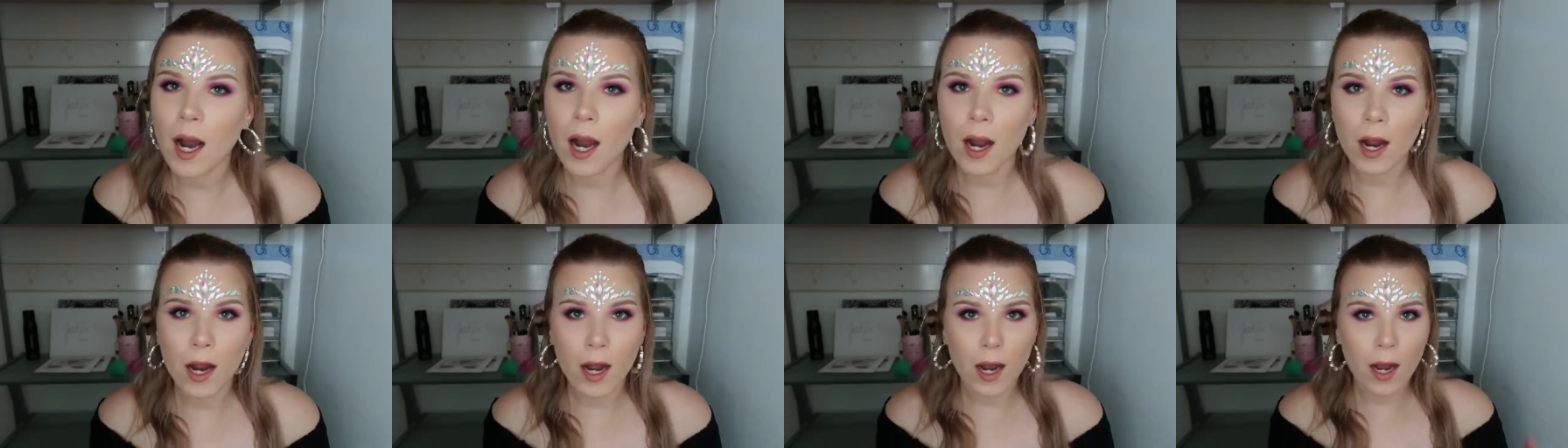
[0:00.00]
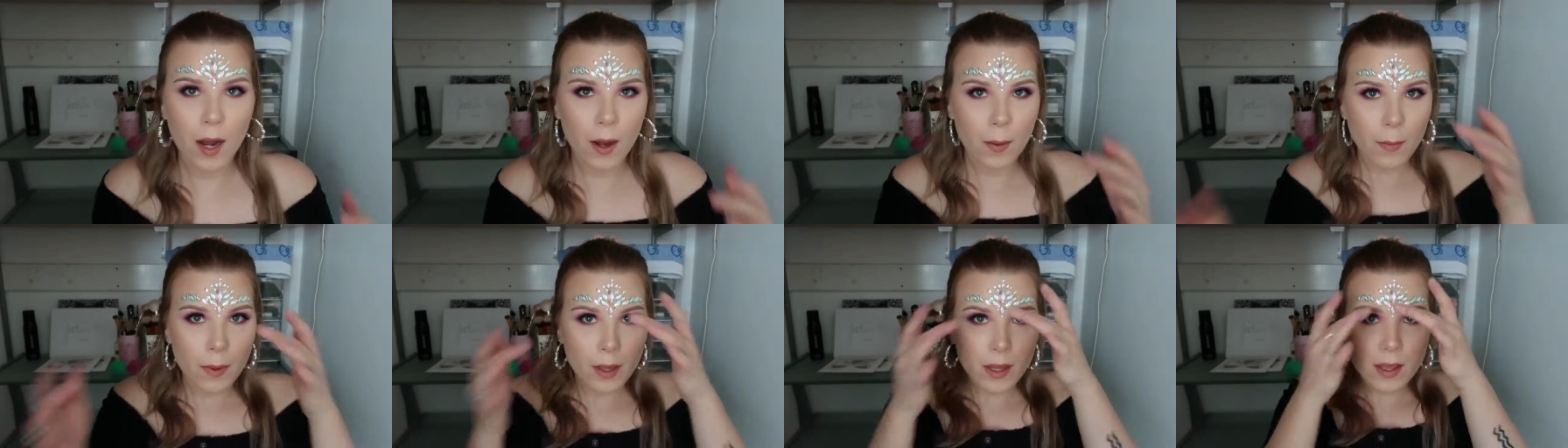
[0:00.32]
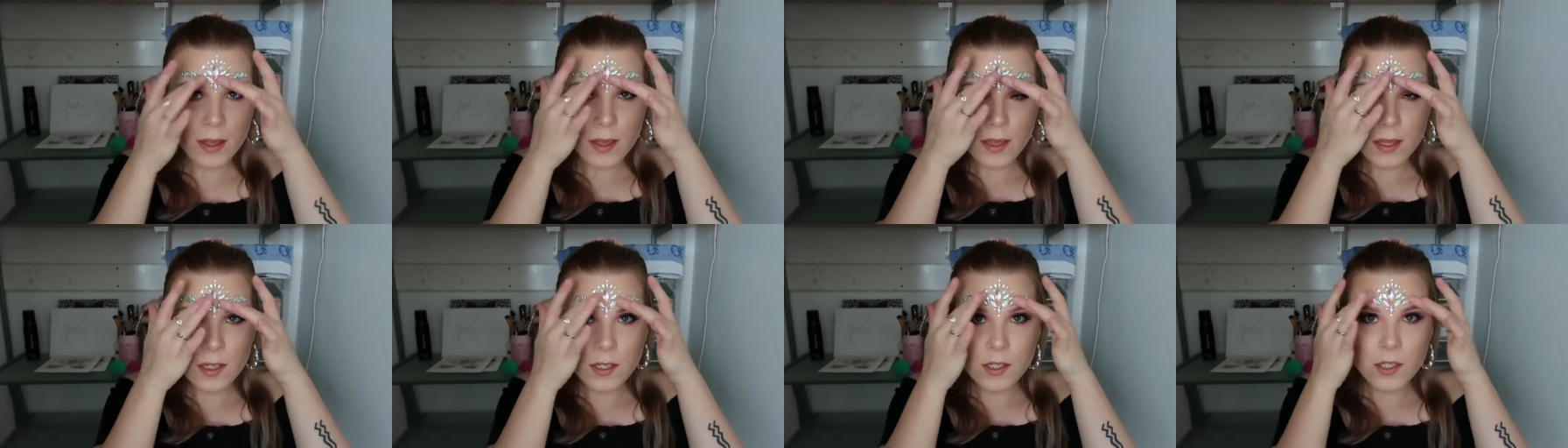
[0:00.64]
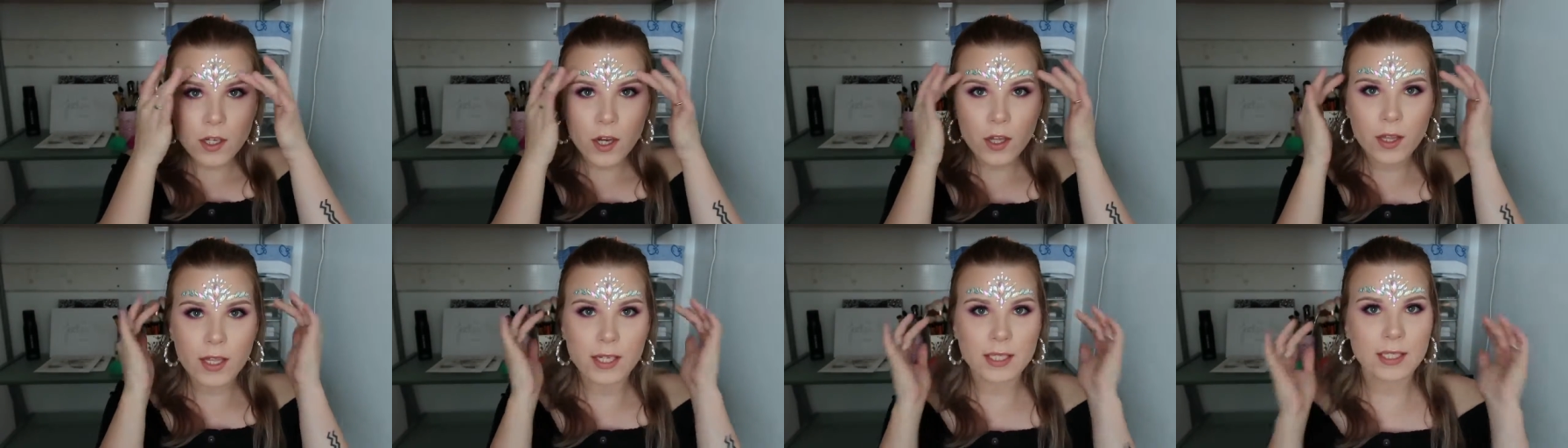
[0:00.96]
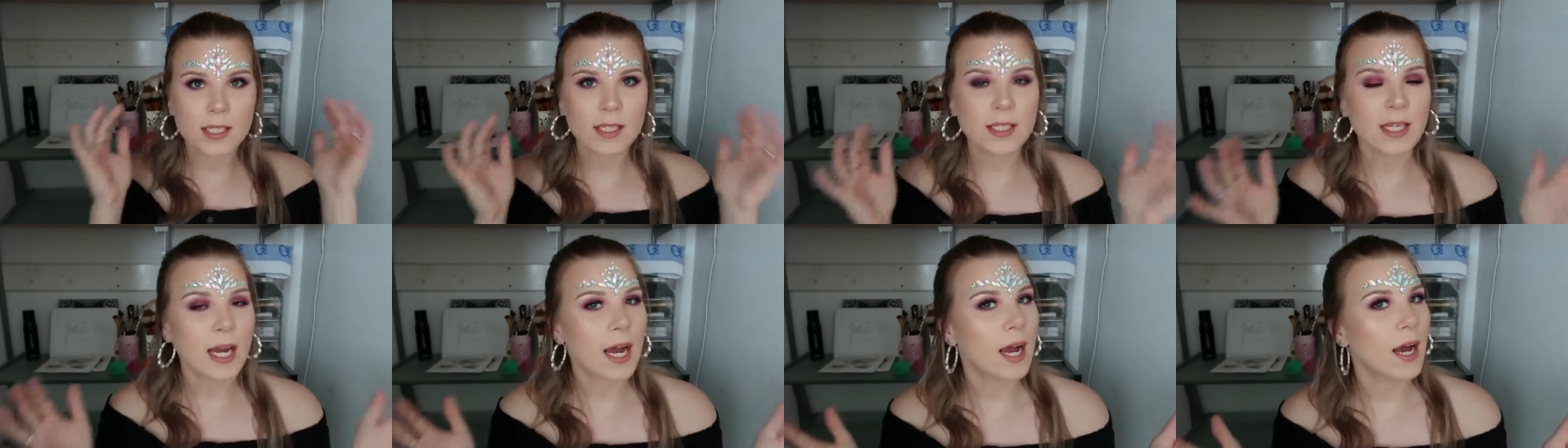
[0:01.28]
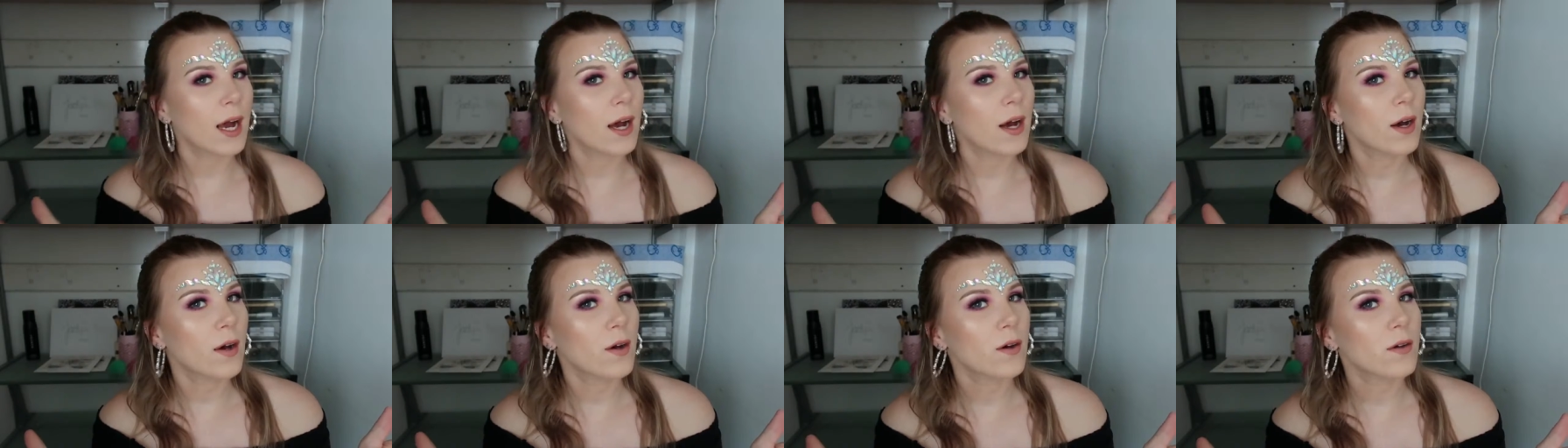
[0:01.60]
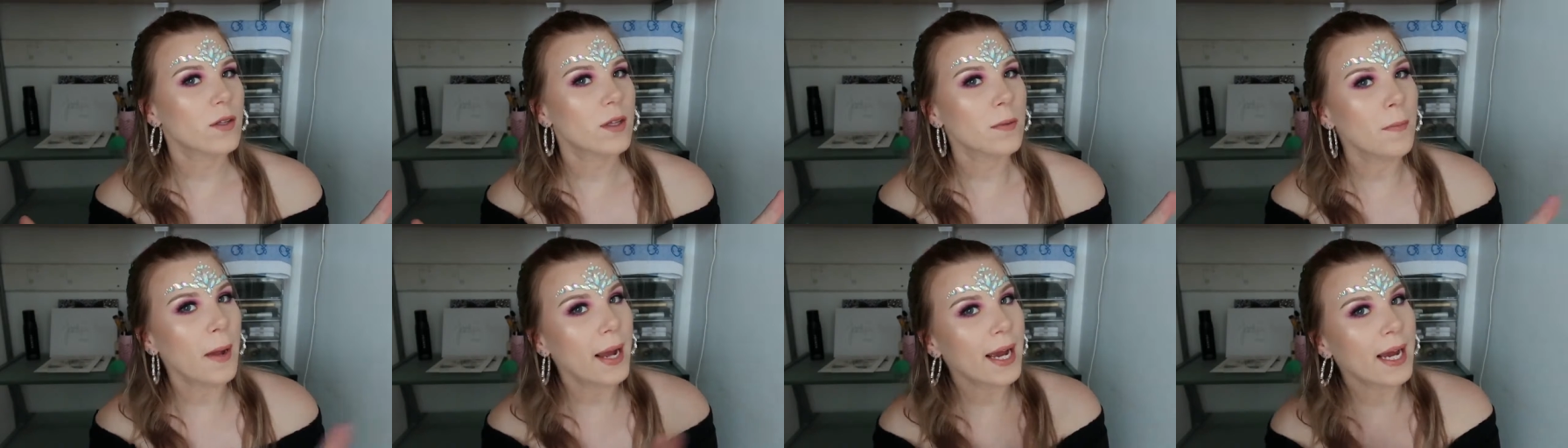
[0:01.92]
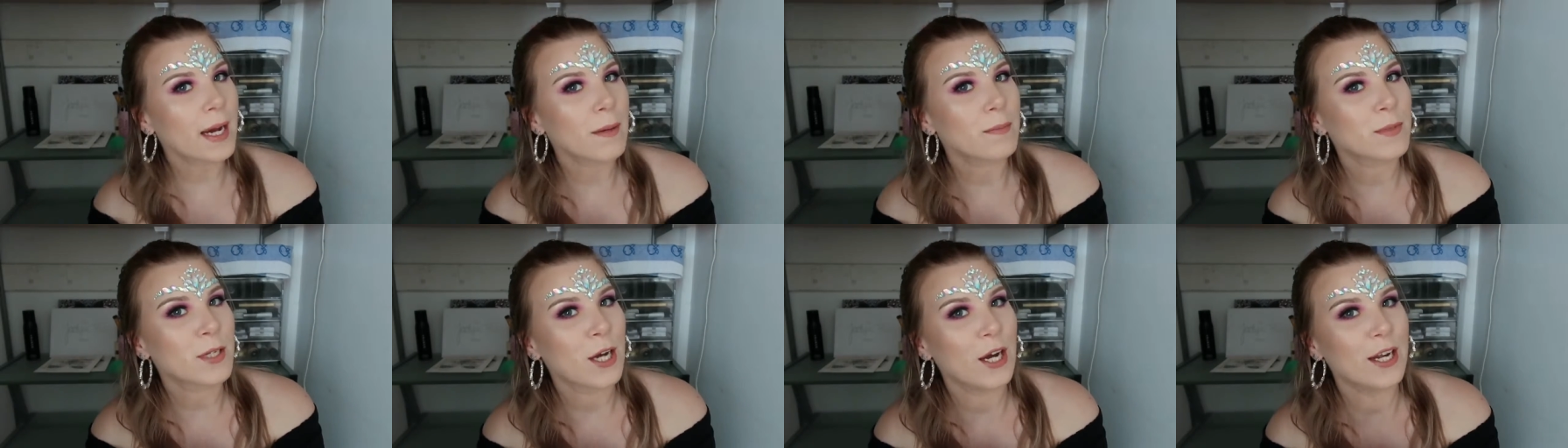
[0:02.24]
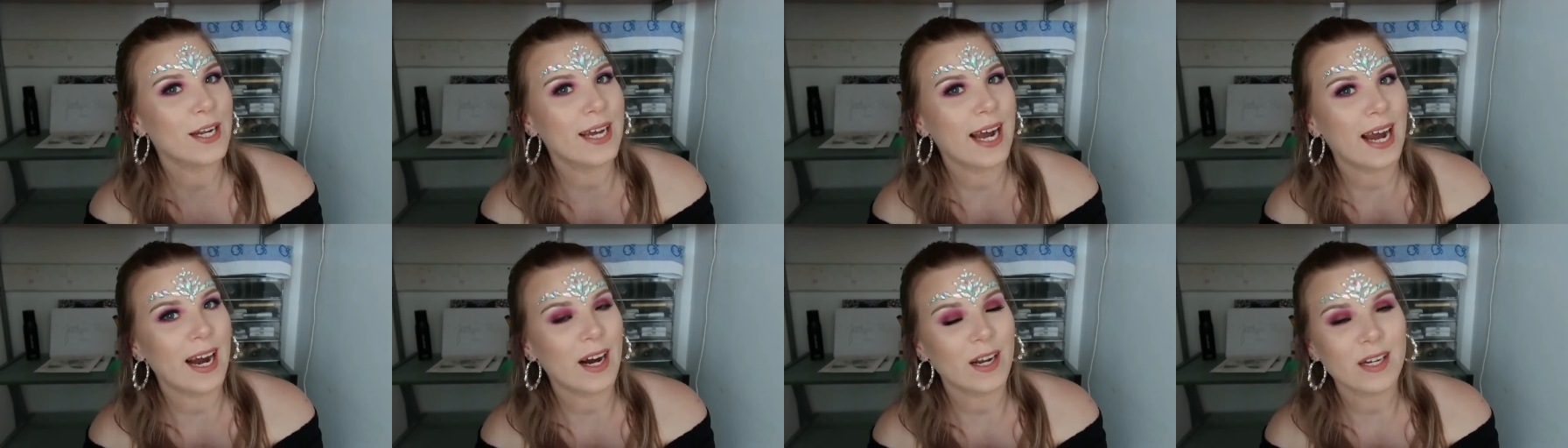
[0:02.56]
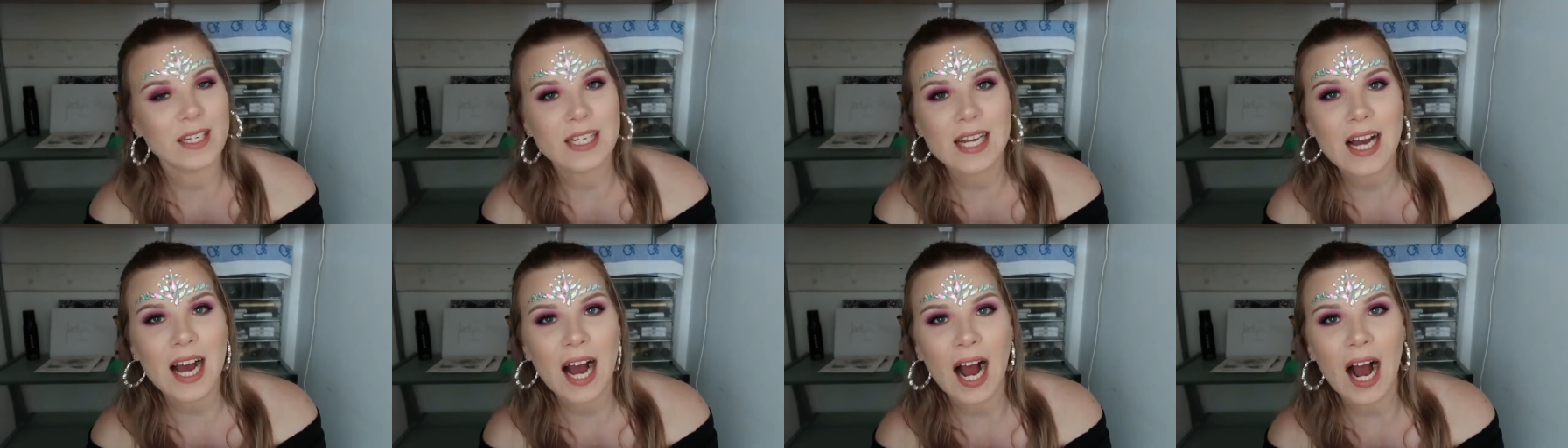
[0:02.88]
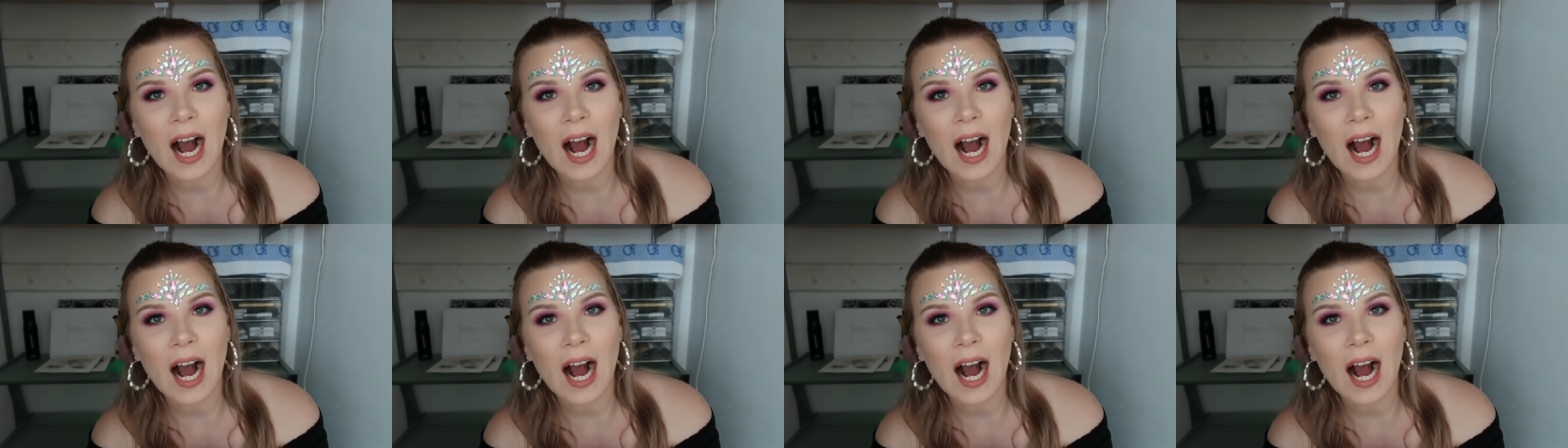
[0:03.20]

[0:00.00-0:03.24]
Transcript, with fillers: Um, so this is how the makeup turned out.